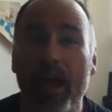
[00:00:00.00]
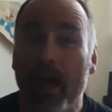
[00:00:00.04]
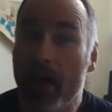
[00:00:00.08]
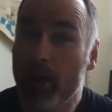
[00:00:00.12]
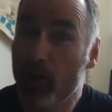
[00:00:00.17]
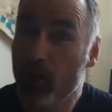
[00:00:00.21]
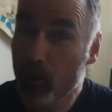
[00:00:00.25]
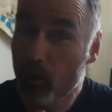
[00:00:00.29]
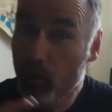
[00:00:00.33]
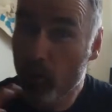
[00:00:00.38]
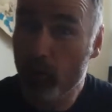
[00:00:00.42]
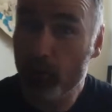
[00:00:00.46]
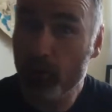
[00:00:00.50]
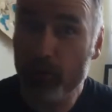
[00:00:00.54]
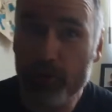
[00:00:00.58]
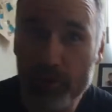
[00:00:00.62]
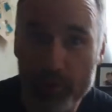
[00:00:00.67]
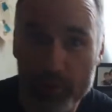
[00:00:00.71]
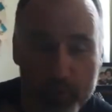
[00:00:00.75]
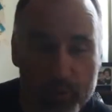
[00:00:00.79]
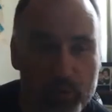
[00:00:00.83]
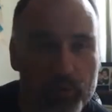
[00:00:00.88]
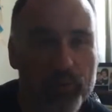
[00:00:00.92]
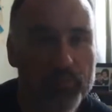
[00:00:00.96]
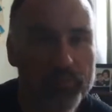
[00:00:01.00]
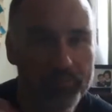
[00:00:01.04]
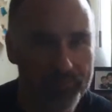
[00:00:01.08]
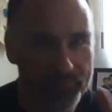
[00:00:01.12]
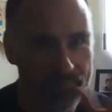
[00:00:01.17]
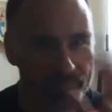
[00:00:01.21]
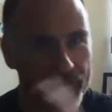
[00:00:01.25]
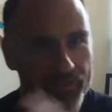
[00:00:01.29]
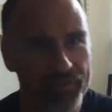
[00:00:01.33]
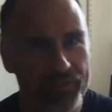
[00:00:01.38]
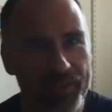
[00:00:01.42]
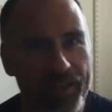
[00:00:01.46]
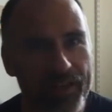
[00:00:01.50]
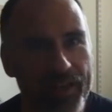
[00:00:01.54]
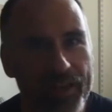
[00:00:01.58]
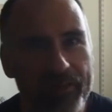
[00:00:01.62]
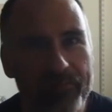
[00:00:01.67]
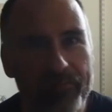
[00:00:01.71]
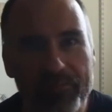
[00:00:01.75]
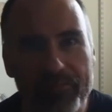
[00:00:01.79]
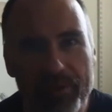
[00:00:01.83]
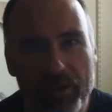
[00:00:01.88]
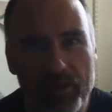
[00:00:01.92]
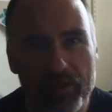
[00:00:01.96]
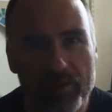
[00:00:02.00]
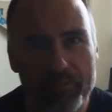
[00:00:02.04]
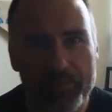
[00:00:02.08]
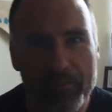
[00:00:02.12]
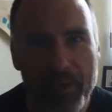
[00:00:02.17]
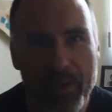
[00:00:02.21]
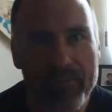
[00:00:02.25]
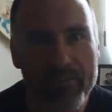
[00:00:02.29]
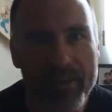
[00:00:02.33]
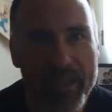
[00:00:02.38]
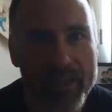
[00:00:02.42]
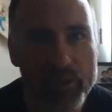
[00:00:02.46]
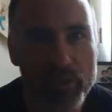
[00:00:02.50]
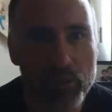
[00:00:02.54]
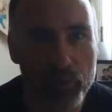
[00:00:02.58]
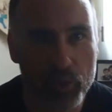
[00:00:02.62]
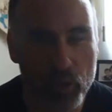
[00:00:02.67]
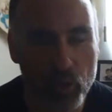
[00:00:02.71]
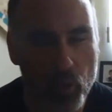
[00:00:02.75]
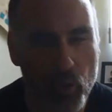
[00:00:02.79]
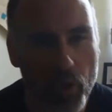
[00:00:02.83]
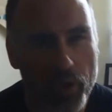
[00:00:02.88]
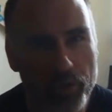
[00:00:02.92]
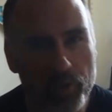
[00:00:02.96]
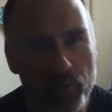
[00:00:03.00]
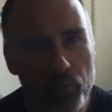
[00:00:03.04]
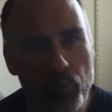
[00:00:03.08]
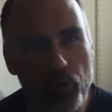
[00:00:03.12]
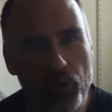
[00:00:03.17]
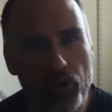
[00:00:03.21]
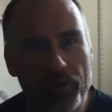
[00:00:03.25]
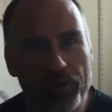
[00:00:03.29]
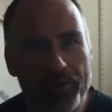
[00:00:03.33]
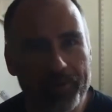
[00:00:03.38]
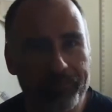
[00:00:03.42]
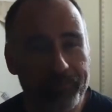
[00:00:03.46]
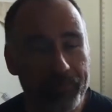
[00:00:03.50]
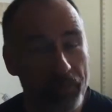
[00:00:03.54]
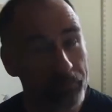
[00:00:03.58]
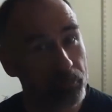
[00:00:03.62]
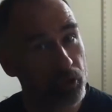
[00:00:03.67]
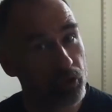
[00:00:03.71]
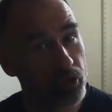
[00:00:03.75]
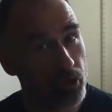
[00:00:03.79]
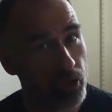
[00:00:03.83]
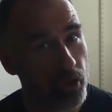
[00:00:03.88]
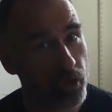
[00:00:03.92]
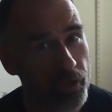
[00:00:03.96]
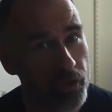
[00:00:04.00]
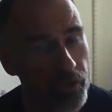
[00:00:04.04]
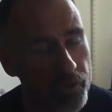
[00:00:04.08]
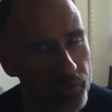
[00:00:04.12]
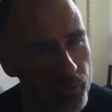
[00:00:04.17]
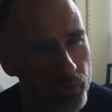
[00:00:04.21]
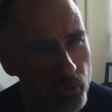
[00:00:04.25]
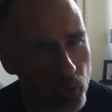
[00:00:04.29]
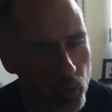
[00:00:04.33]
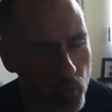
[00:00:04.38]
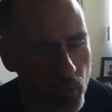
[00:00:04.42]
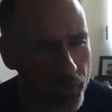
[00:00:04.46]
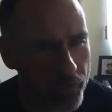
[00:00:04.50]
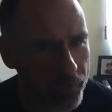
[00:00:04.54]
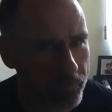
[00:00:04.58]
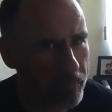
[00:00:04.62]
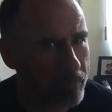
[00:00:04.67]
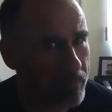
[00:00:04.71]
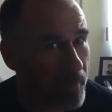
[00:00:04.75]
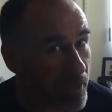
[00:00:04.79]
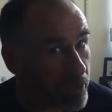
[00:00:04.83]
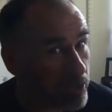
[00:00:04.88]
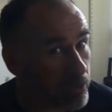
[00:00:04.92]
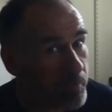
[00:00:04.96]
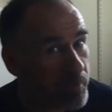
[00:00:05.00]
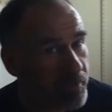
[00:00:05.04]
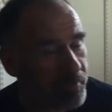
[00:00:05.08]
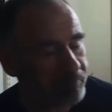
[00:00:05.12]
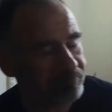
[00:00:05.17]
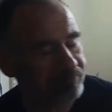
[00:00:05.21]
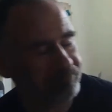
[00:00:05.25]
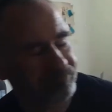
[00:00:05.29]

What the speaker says: and also to see the parallels with the quantum world, and particularly with quantum measurement,